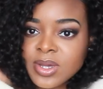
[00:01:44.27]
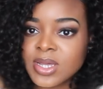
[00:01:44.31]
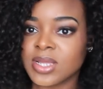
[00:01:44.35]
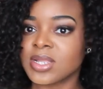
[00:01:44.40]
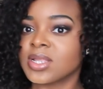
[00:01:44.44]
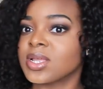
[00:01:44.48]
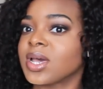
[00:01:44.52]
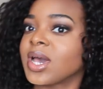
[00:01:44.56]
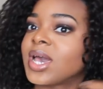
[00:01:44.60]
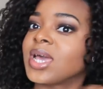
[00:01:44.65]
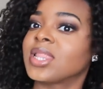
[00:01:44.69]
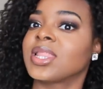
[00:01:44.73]

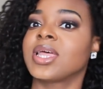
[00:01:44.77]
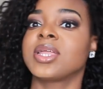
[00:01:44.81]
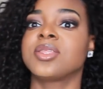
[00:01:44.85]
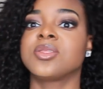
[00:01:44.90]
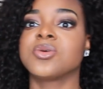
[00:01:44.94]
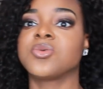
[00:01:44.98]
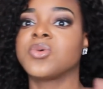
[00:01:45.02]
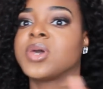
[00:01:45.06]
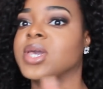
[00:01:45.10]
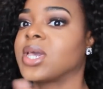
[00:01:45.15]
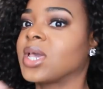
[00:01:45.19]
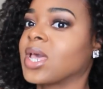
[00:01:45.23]
But I like
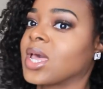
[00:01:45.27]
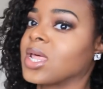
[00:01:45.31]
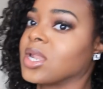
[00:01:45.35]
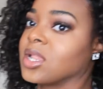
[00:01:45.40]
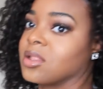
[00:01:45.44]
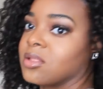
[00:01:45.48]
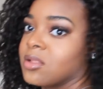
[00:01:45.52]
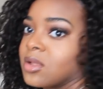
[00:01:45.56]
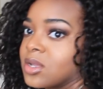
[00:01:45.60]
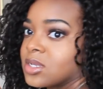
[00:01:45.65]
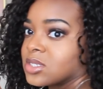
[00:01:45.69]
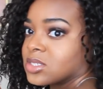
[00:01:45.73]
the way it kind
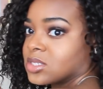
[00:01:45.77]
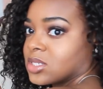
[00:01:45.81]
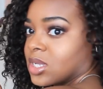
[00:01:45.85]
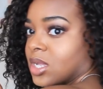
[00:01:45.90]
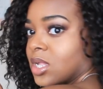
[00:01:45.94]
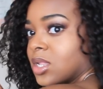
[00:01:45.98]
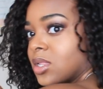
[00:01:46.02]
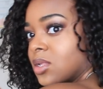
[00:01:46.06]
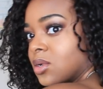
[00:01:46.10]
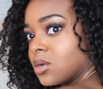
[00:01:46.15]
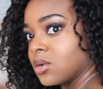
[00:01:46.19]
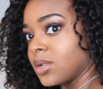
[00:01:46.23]
of looks
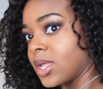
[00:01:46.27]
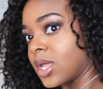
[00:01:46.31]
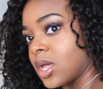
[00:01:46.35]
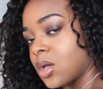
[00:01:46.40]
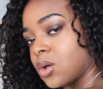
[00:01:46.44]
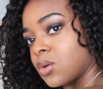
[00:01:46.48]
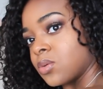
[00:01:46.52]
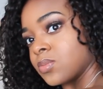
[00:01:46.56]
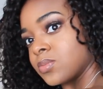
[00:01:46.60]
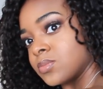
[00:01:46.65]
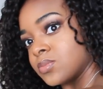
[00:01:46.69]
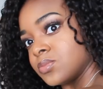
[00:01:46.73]
like a little like
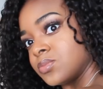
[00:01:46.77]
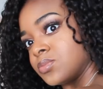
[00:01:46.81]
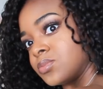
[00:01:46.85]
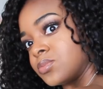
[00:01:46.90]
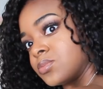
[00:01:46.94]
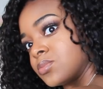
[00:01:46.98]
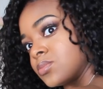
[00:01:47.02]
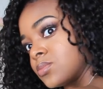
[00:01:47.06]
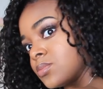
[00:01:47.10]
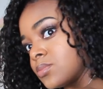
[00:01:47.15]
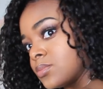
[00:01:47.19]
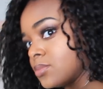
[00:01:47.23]
a
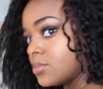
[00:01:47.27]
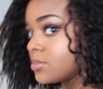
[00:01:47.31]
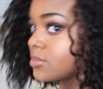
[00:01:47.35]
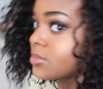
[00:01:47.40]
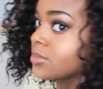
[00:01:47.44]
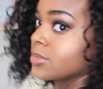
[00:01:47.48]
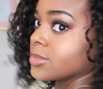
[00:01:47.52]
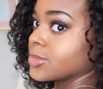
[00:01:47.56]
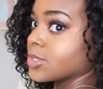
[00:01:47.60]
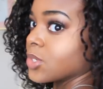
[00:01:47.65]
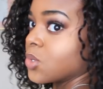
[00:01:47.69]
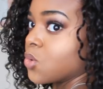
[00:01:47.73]

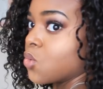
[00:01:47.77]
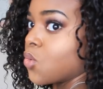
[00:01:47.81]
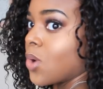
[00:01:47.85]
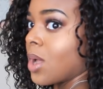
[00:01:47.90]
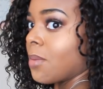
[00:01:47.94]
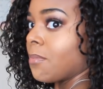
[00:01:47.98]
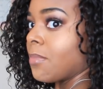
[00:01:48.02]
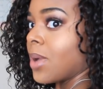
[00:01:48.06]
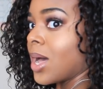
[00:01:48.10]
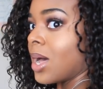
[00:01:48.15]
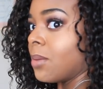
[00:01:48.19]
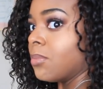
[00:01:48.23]

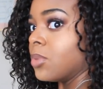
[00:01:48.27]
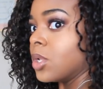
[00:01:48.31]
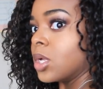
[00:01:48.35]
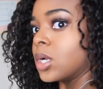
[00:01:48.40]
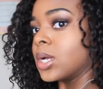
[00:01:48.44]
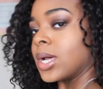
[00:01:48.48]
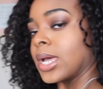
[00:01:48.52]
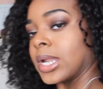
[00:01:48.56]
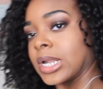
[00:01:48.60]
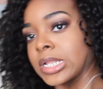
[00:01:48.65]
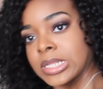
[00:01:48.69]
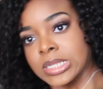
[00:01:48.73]
wet bob
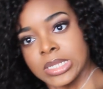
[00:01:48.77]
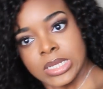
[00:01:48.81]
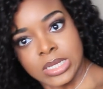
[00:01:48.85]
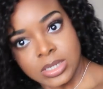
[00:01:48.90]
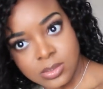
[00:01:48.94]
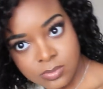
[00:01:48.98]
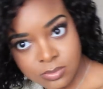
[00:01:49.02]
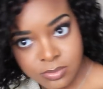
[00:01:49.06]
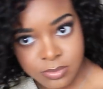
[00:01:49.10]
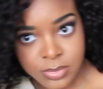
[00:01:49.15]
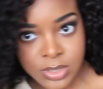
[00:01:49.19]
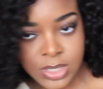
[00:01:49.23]
look kind of
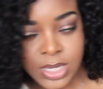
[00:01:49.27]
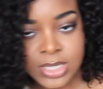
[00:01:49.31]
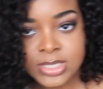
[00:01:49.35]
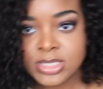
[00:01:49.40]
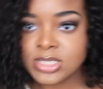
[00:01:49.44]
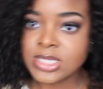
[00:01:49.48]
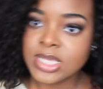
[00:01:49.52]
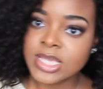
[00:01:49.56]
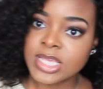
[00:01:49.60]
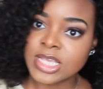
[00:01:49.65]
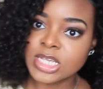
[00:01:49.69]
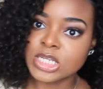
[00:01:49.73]
thing.
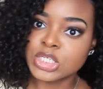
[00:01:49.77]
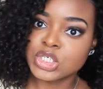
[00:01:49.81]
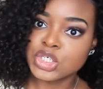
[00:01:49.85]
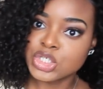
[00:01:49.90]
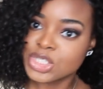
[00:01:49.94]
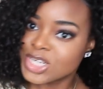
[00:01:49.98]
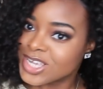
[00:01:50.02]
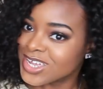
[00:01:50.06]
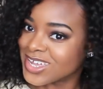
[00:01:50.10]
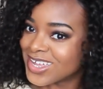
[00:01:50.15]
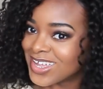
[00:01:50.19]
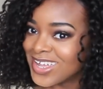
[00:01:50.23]

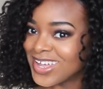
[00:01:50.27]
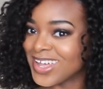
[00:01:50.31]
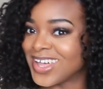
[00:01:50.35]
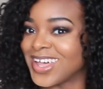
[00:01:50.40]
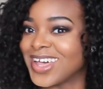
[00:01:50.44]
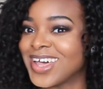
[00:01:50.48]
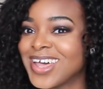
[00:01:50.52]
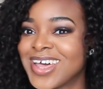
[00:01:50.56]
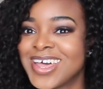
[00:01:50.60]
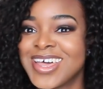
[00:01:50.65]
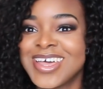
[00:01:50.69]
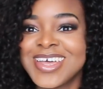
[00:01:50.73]
Beyonce-ish.
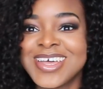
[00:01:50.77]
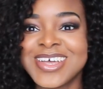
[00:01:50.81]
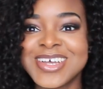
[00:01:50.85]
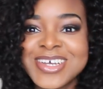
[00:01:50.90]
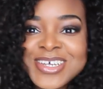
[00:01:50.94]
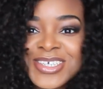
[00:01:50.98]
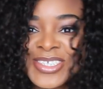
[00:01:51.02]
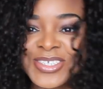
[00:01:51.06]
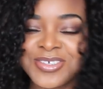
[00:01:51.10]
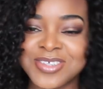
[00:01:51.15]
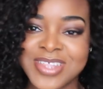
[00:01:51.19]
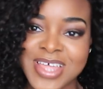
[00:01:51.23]

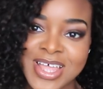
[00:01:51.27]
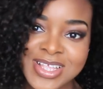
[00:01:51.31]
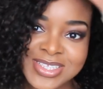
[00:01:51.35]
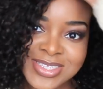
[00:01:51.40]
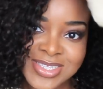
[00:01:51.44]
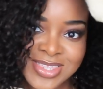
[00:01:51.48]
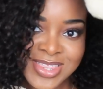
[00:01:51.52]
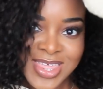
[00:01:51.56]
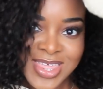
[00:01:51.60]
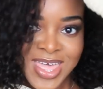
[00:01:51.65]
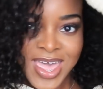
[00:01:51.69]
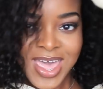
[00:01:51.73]
So
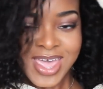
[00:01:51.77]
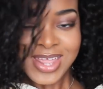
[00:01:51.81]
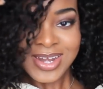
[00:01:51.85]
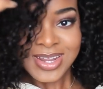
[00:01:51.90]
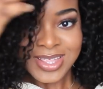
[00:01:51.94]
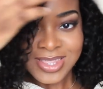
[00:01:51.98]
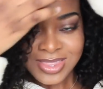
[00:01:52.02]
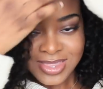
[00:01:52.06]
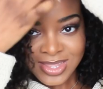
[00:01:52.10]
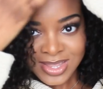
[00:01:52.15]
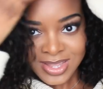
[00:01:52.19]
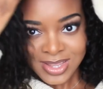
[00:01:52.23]
that's
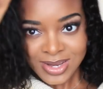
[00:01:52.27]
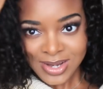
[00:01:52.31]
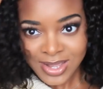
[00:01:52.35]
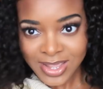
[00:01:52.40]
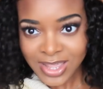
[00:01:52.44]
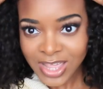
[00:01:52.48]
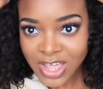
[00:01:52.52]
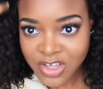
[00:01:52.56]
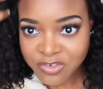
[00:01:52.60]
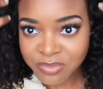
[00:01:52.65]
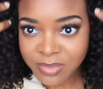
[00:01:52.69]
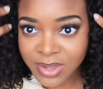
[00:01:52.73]
that, and then I
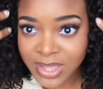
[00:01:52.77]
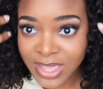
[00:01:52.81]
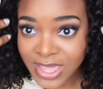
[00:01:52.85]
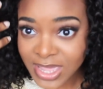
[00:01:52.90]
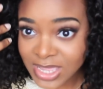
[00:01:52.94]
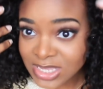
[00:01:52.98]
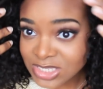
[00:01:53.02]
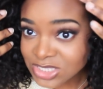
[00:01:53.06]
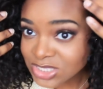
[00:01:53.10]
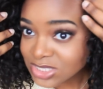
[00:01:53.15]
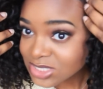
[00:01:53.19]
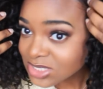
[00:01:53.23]
have my
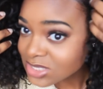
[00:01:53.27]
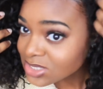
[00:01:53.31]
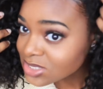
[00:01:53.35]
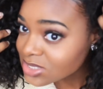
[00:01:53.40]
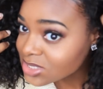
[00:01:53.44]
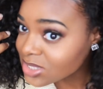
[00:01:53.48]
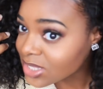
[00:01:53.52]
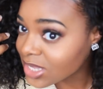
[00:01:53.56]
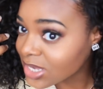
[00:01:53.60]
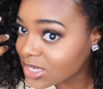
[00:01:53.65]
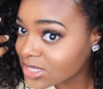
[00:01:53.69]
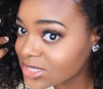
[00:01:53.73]

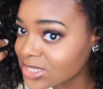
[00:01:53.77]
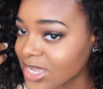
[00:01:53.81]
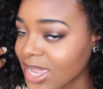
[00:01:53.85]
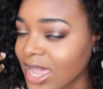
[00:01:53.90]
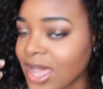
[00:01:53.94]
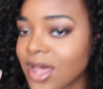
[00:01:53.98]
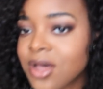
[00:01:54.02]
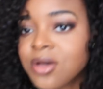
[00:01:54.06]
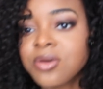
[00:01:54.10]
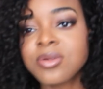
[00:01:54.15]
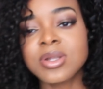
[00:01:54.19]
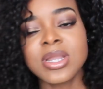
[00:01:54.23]
edges laid
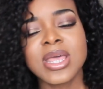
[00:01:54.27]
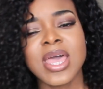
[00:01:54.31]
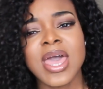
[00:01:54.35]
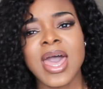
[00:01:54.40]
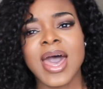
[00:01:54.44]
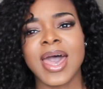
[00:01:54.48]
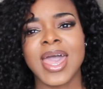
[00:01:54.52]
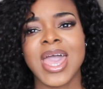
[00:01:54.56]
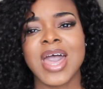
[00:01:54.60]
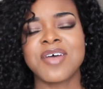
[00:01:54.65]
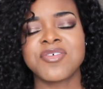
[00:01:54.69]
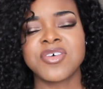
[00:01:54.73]
down.
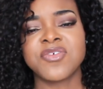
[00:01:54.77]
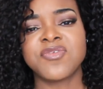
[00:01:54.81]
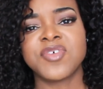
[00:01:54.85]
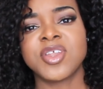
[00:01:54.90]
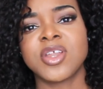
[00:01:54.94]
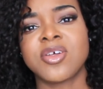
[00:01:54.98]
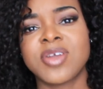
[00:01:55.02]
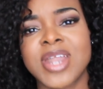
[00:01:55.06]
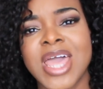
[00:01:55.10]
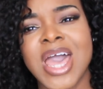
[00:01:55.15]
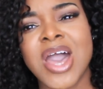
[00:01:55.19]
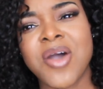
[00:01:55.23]
I have a
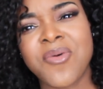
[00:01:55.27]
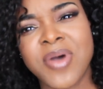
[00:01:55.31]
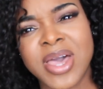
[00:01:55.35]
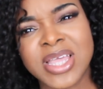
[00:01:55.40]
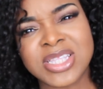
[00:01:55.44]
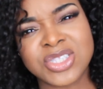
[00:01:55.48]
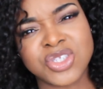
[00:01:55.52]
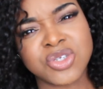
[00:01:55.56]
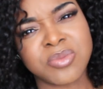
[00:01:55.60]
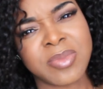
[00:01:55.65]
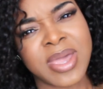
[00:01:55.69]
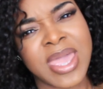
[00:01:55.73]
video on how I
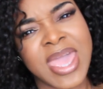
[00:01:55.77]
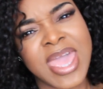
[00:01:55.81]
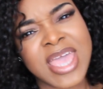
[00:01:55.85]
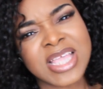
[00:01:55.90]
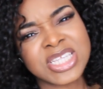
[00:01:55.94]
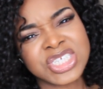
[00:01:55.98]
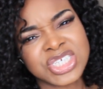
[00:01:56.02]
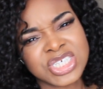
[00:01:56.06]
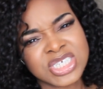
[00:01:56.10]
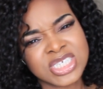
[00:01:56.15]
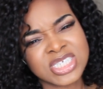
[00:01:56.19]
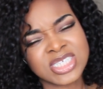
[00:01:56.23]
do my
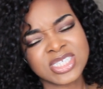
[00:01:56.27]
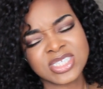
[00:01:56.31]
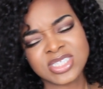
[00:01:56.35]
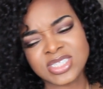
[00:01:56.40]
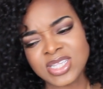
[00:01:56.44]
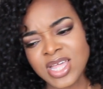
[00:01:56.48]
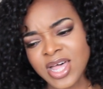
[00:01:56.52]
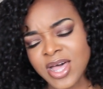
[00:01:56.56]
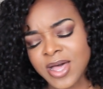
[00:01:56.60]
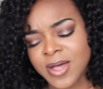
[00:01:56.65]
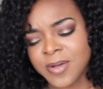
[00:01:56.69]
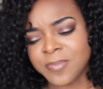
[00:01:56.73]

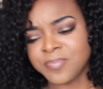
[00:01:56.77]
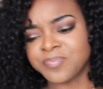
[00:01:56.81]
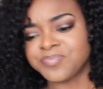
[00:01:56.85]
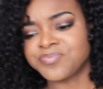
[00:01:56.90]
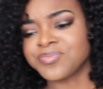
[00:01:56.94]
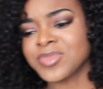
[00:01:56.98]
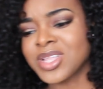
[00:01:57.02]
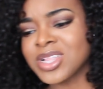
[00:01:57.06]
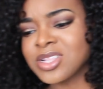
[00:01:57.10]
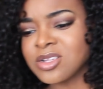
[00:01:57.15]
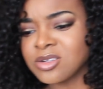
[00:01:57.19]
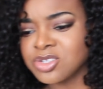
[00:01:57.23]
edges, um,
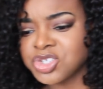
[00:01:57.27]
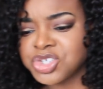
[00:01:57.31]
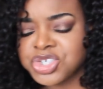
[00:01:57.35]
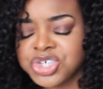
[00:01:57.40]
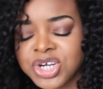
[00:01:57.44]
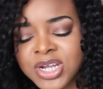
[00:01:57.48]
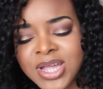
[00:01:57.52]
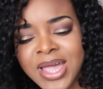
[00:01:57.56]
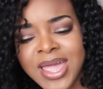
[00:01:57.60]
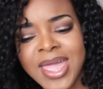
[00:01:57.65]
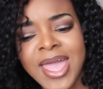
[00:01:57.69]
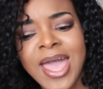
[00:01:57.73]
a little
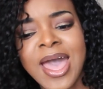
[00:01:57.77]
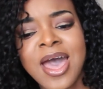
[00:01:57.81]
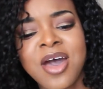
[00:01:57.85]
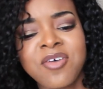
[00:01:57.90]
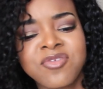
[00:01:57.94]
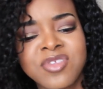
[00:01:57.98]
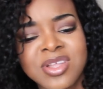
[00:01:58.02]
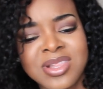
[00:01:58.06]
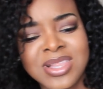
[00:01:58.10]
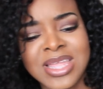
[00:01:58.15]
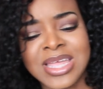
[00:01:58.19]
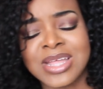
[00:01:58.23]
trick I
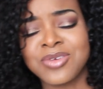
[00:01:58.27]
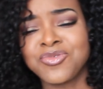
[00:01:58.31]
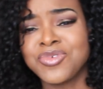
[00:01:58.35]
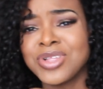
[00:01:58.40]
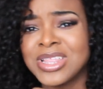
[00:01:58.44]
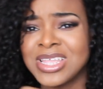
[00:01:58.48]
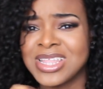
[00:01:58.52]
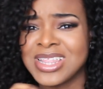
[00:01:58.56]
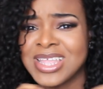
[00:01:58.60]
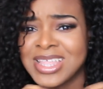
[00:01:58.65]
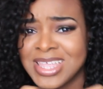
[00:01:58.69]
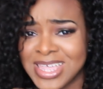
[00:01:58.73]
have to like
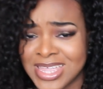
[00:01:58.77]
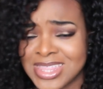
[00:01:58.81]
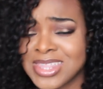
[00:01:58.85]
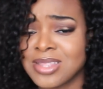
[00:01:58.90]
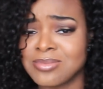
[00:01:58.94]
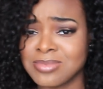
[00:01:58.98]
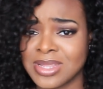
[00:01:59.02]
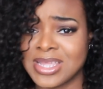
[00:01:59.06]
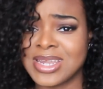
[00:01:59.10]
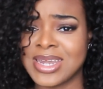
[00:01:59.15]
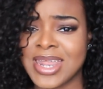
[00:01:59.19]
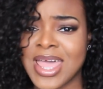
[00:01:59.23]
really get
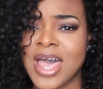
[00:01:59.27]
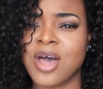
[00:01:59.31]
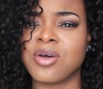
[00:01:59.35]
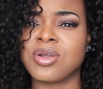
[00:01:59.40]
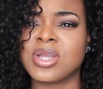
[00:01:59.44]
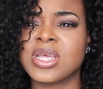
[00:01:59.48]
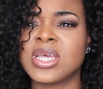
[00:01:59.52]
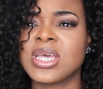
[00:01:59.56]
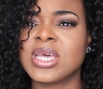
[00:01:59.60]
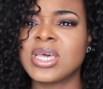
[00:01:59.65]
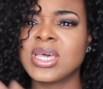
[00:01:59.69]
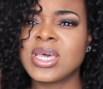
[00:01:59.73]
them laid down.